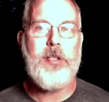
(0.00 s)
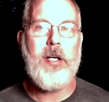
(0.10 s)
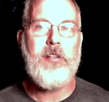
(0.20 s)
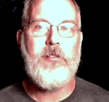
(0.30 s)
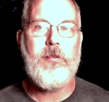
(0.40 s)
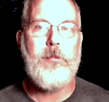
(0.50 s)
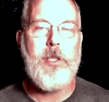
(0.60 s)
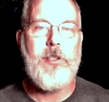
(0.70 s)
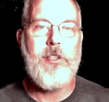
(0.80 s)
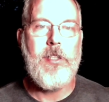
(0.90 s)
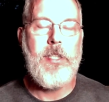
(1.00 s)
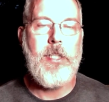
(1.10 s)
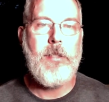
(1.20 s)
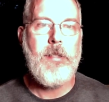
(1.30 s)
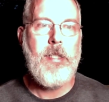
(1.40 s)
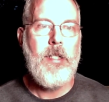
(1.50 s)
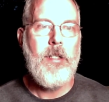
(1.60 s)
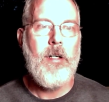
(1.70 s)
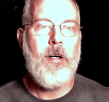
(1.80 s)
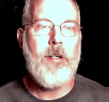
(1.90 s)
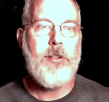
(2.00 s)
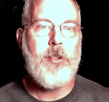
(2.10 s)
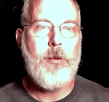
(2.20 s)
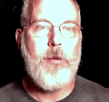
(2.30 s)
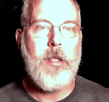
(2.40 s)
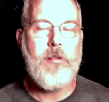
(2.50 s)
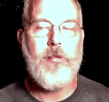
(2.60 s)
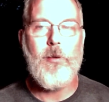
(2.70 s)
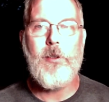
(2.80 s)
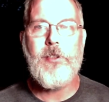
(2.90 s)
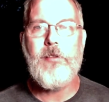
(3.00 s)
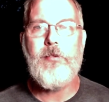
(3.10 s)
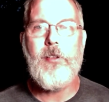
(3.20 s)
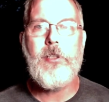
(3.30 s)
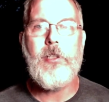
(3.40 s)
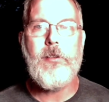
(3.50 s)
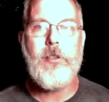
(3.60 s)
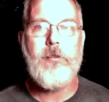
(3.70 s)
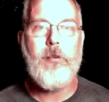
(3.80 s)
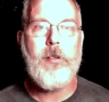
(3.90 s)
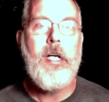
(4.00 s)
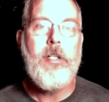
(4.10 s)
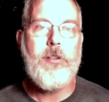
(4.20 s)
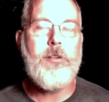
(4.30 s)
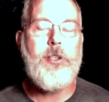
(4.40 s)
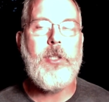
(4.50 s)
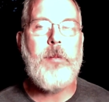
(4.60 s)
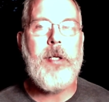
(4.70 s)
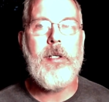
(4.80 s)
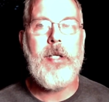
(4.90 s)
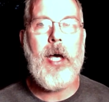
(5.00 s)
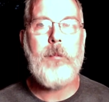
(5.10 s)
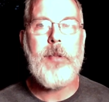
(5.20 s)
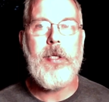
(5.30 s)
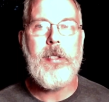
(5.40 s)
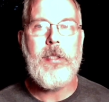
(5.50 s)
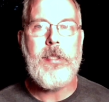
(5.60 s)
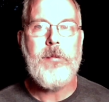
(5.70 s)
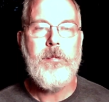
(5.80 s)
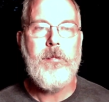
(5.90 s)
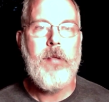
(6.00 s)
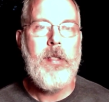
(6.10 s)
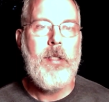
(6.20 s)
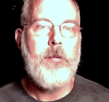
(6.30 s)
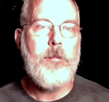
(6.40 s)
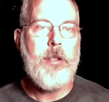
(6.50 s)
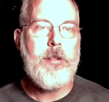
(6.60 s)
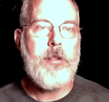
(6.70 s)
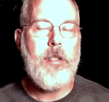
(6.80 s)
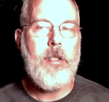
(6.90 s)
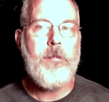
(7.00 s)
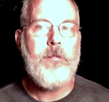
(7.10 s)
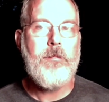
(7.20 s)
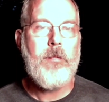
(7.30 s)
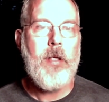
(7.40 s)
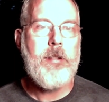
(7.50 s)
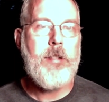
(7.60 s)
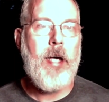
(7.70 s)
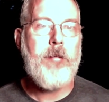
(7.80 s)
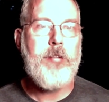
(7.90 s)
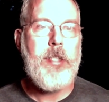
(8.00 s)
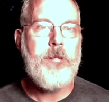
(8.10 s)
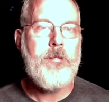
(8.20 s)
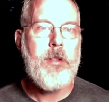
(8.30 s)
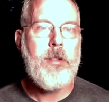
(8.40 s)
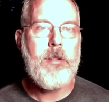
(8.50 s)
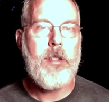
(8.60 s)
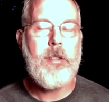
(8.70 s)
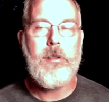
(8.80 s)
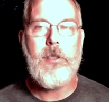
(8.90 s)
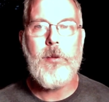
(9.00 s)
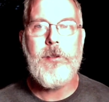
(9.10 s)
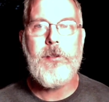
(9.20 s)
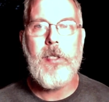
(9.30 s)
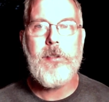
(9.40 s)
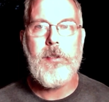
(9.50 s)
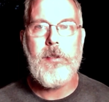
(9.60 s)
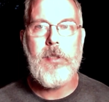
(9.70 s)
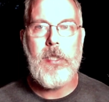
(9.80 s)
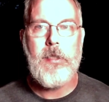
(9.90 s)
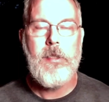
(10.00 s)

out of bitches in heat onto uh, the floors and the furniture and so forth. So she's been unhappy lately. But um, Safi is like a little princess, and uh,